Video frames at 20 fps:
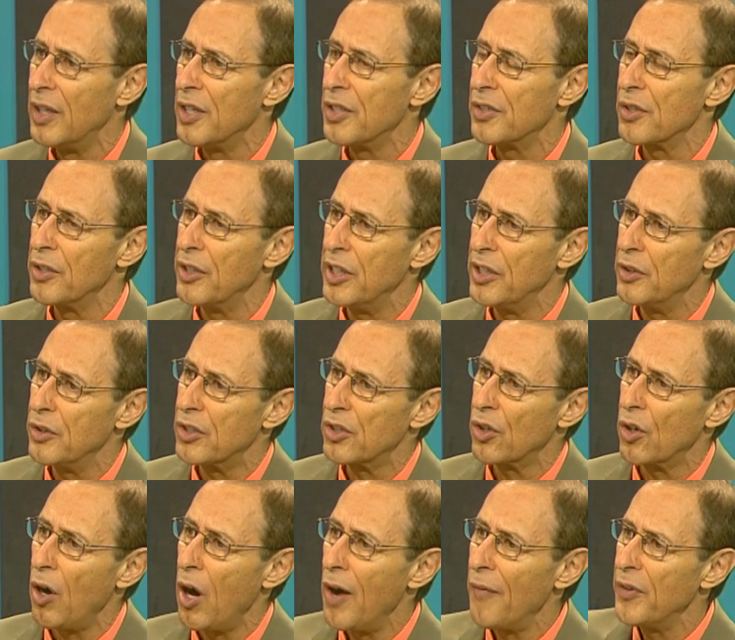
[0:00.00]
So they use
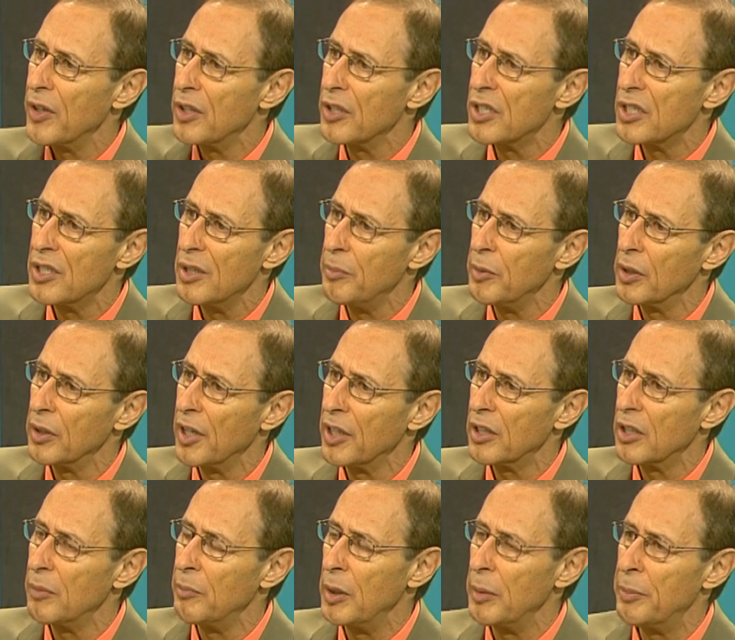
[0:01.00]
coffee to
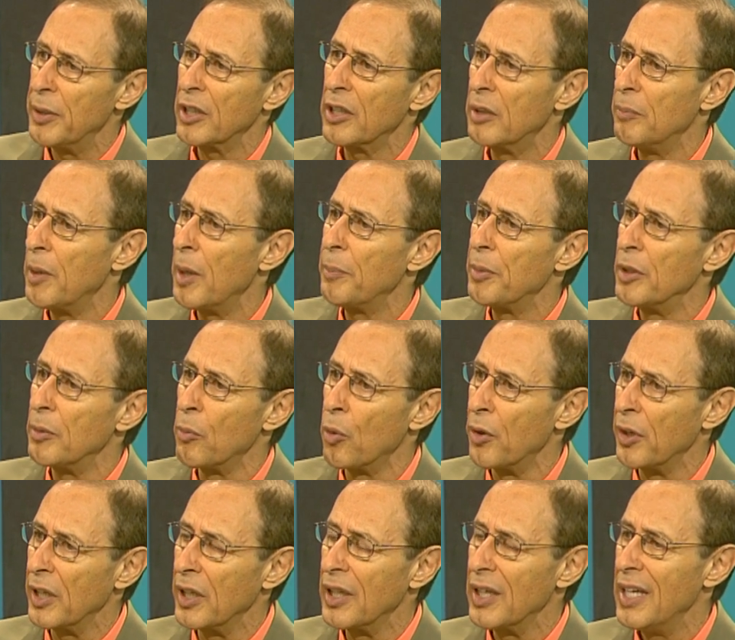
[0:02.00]
stimulate them and pick them up in the
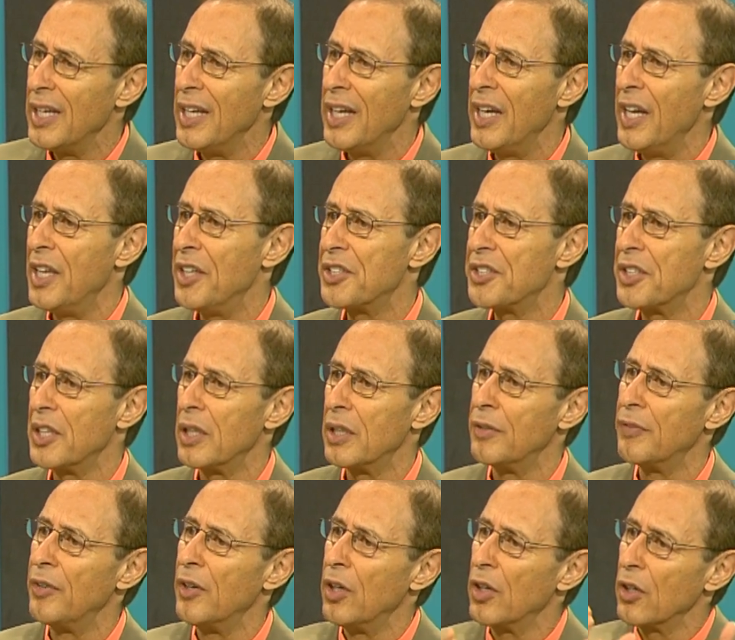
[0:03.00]
morning instead
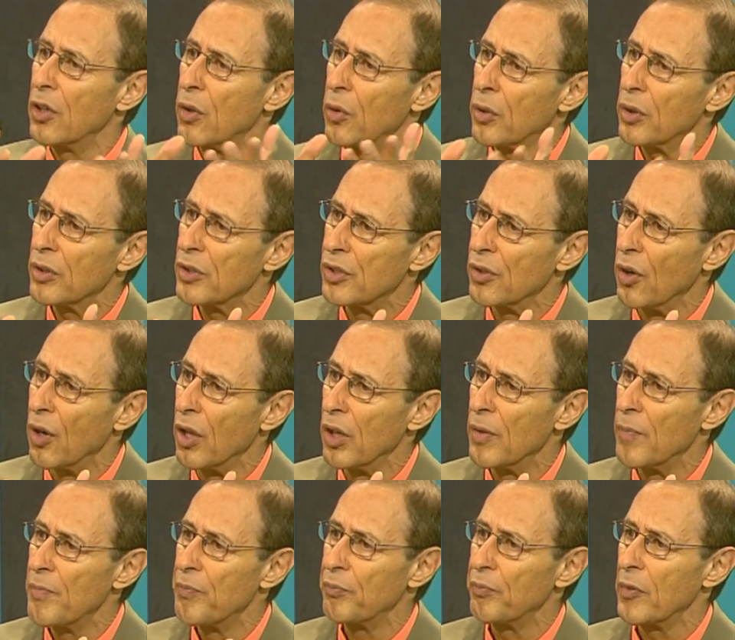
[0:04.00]
of cortisol.
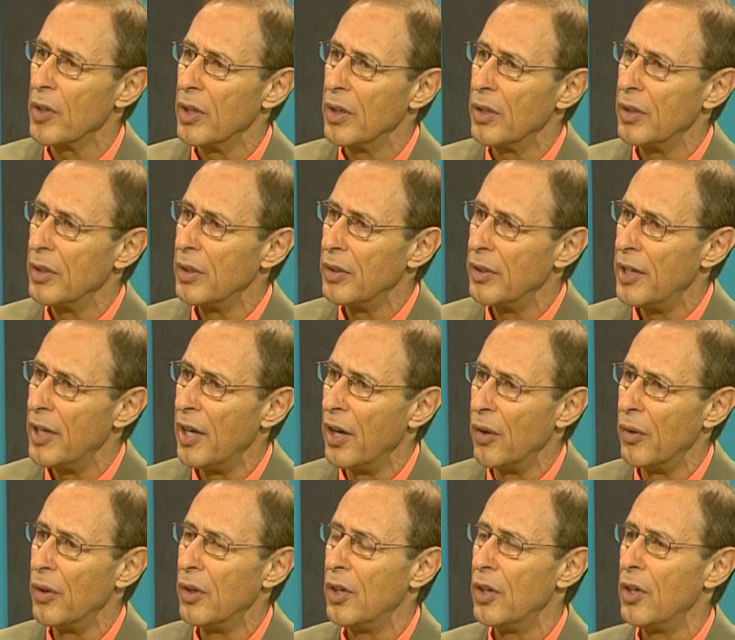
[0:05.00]

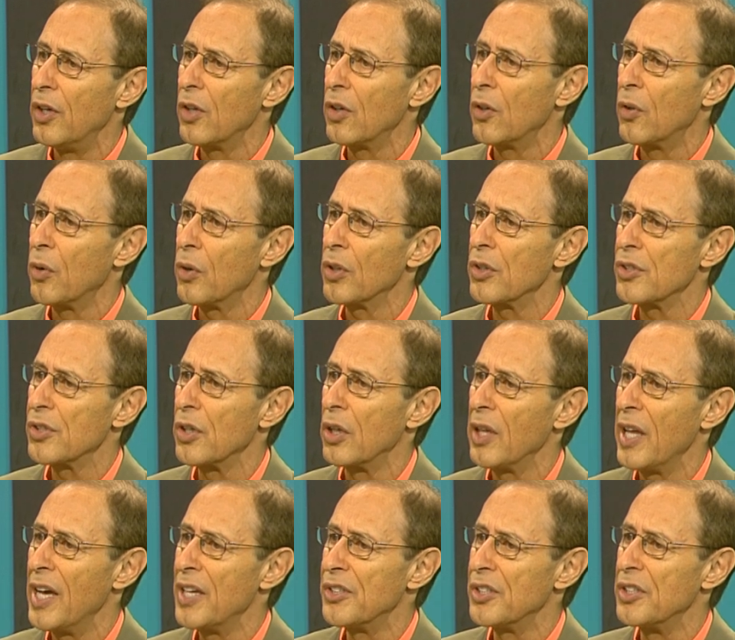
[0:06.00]
Now,
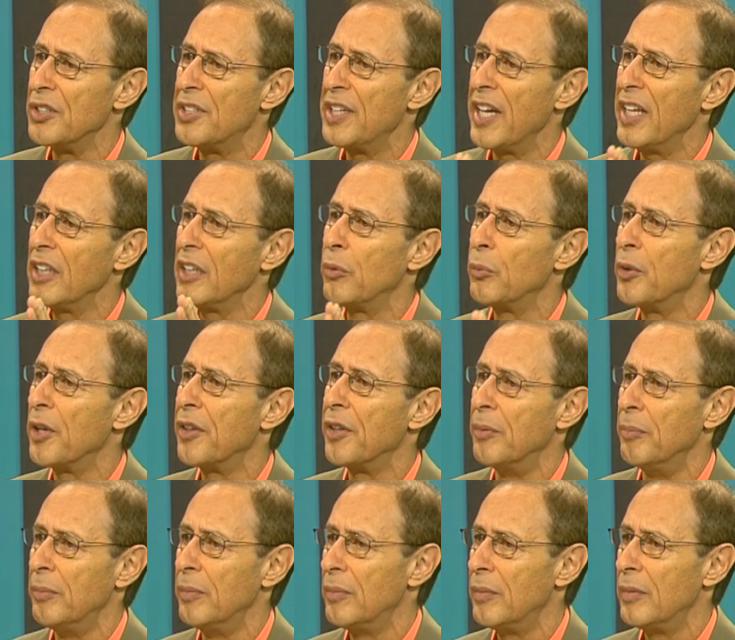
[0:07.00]
cortisol has a daily
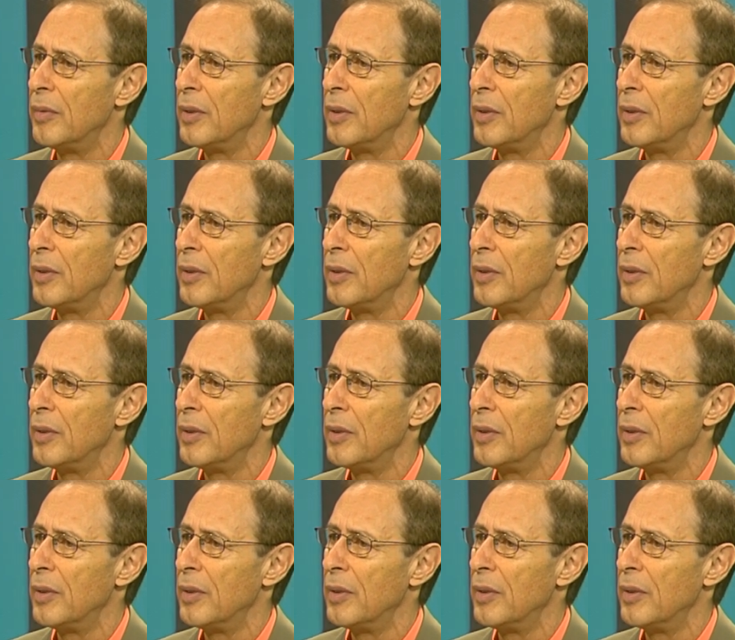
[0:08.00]
rhythm.